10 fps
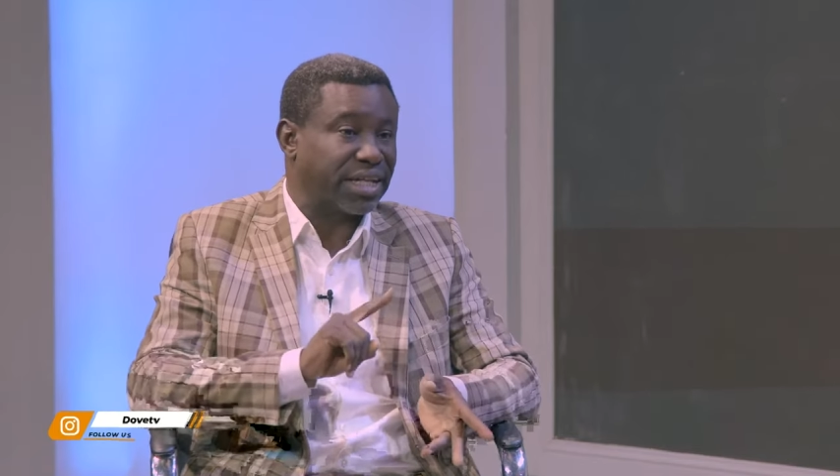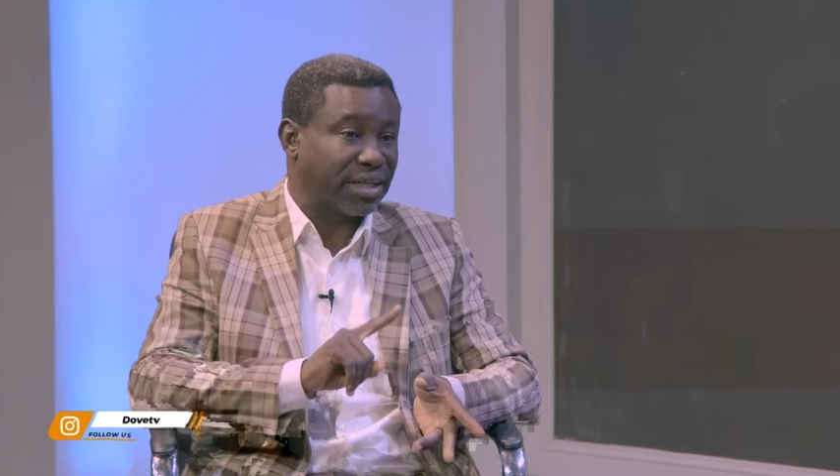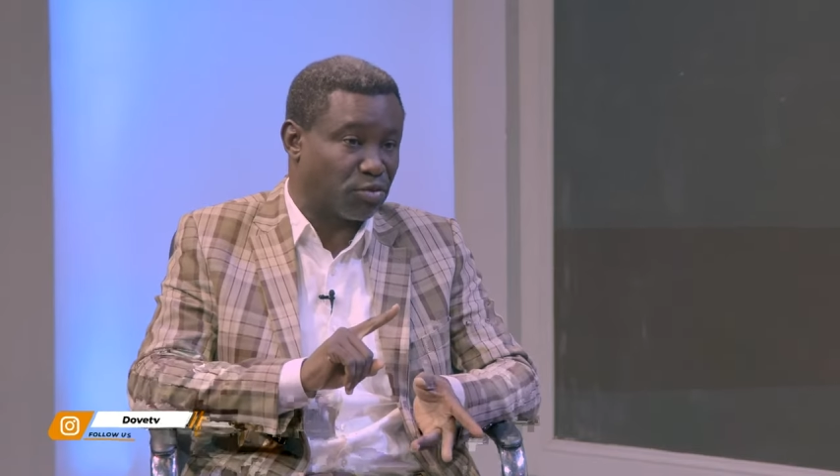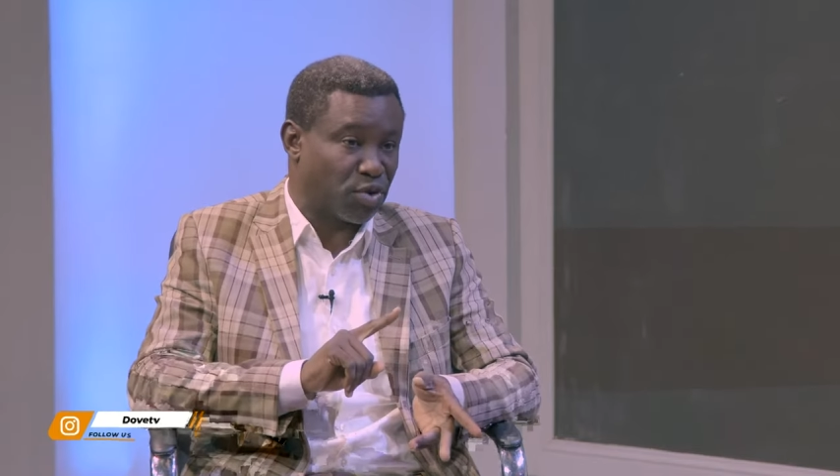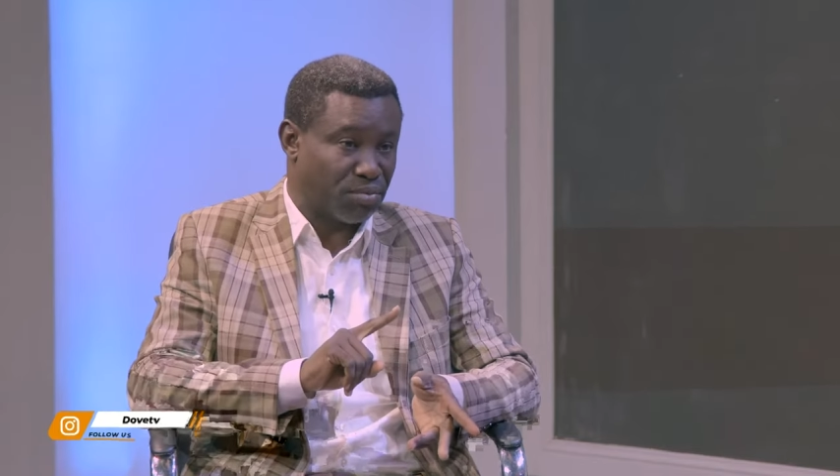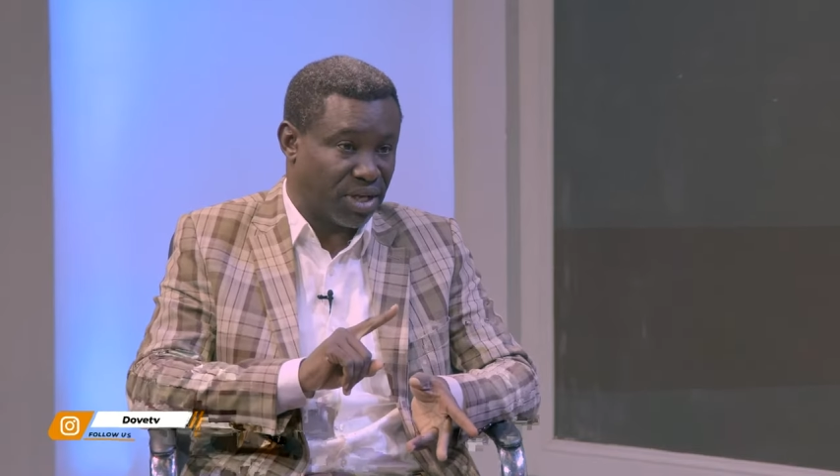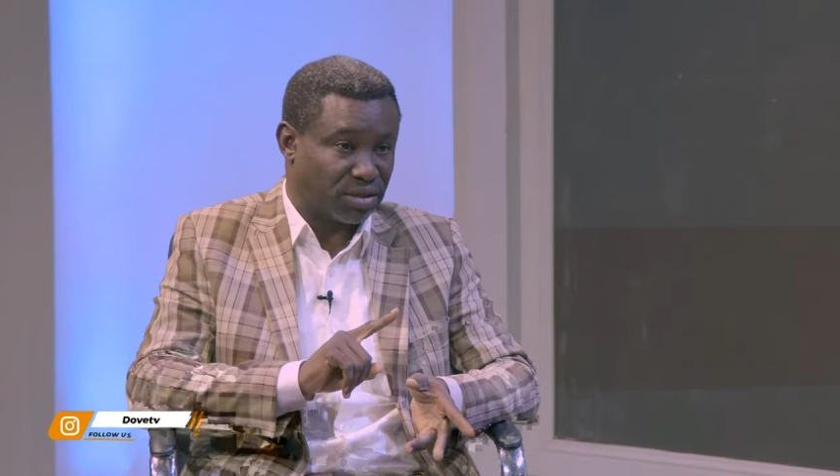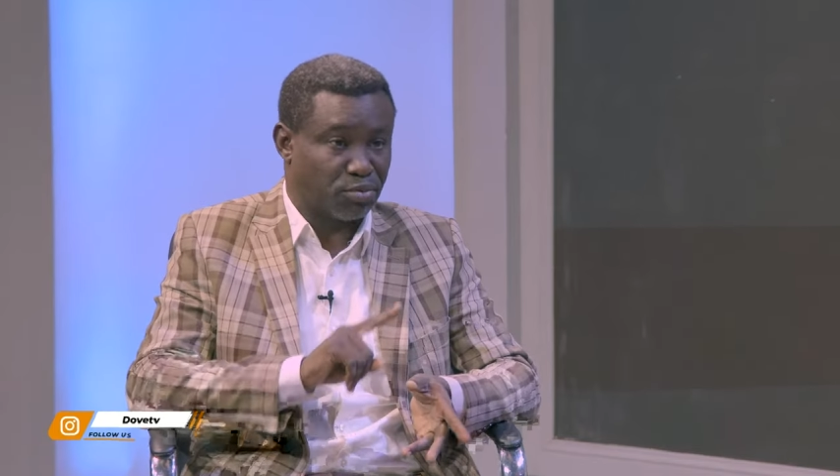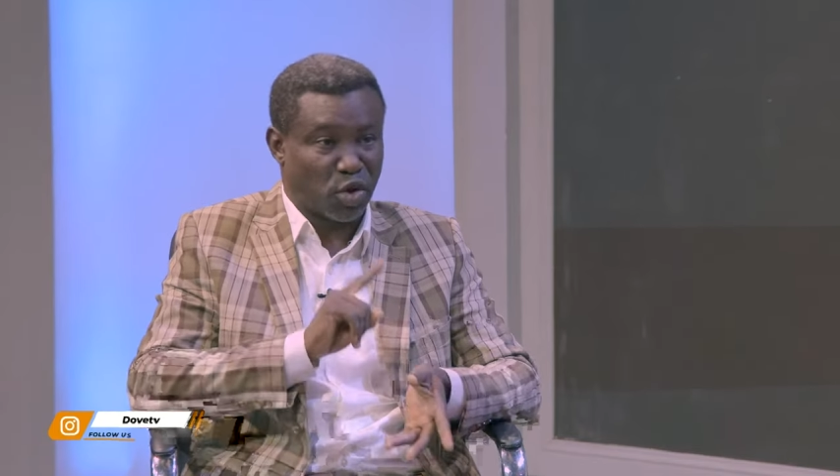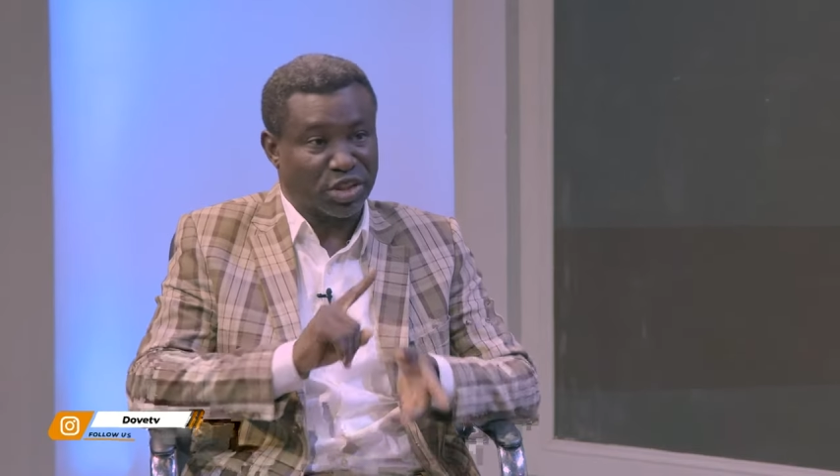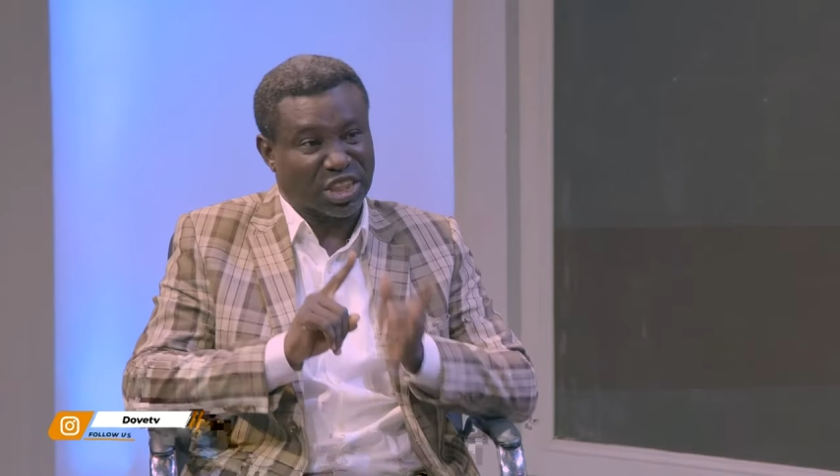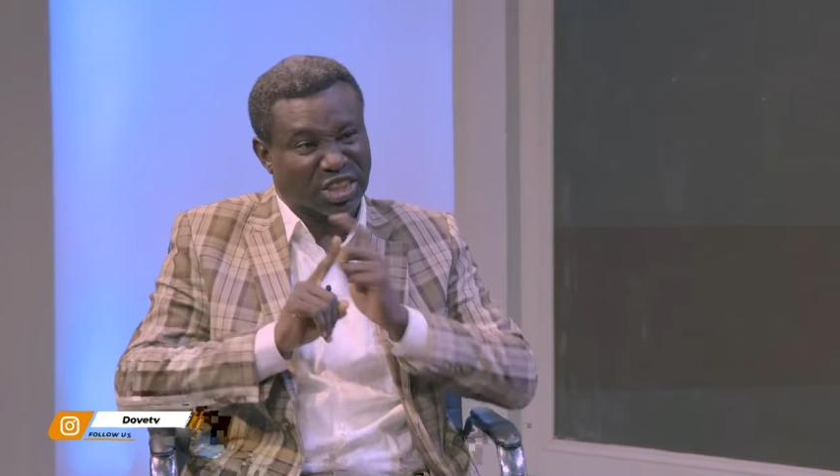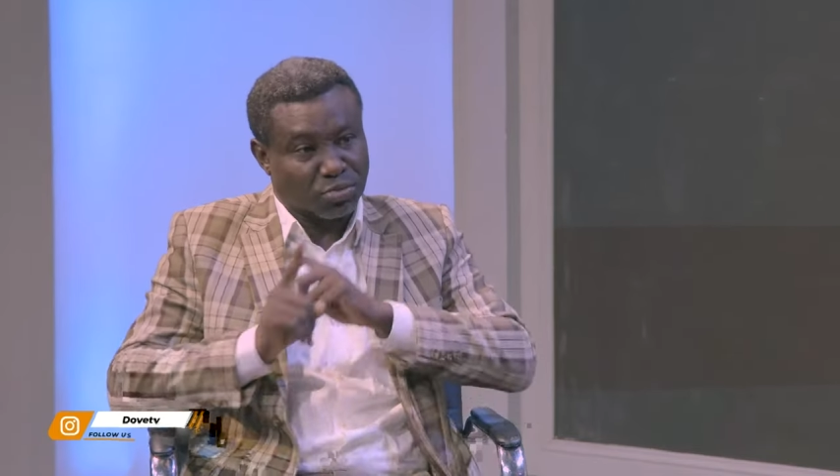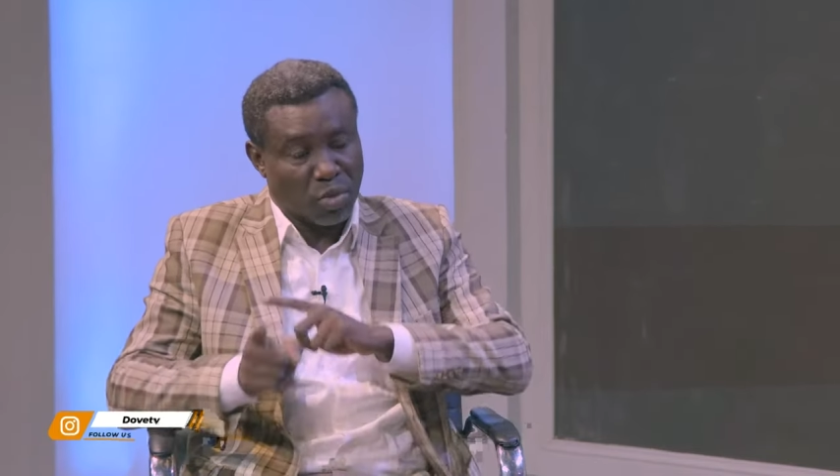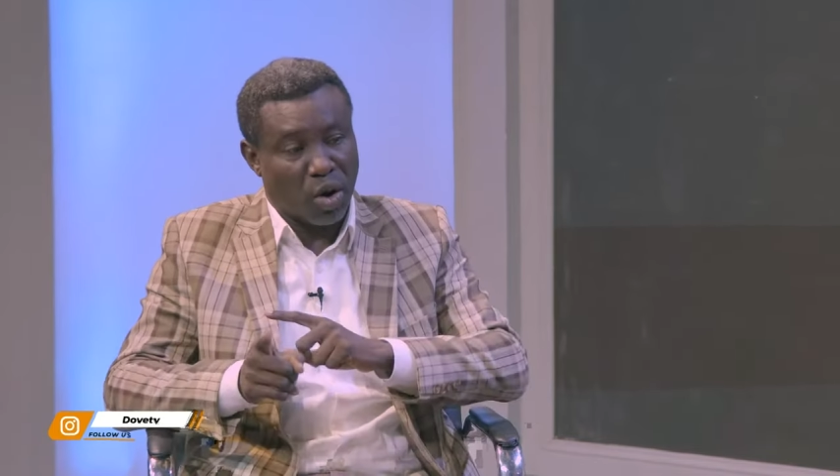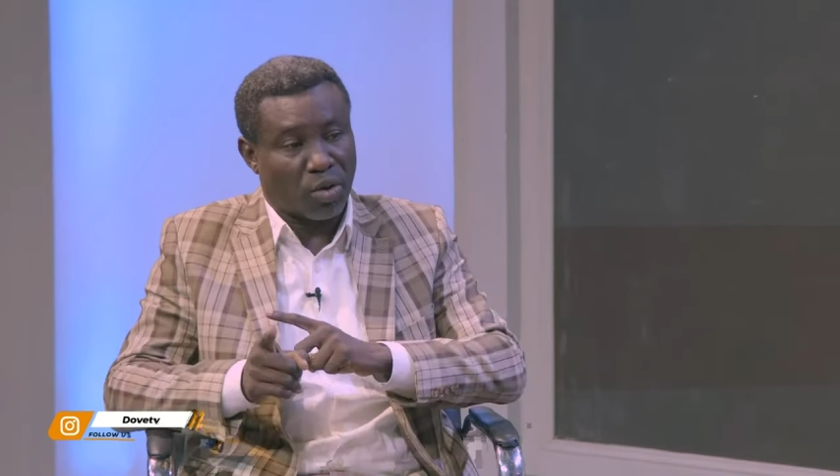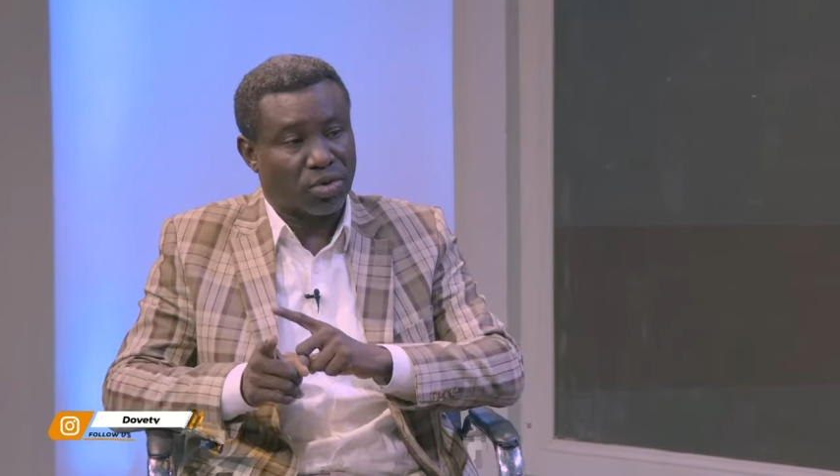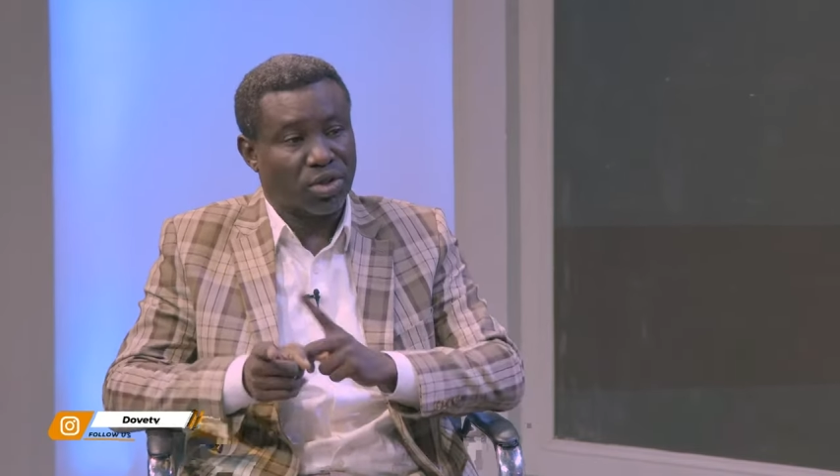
and women, but it is more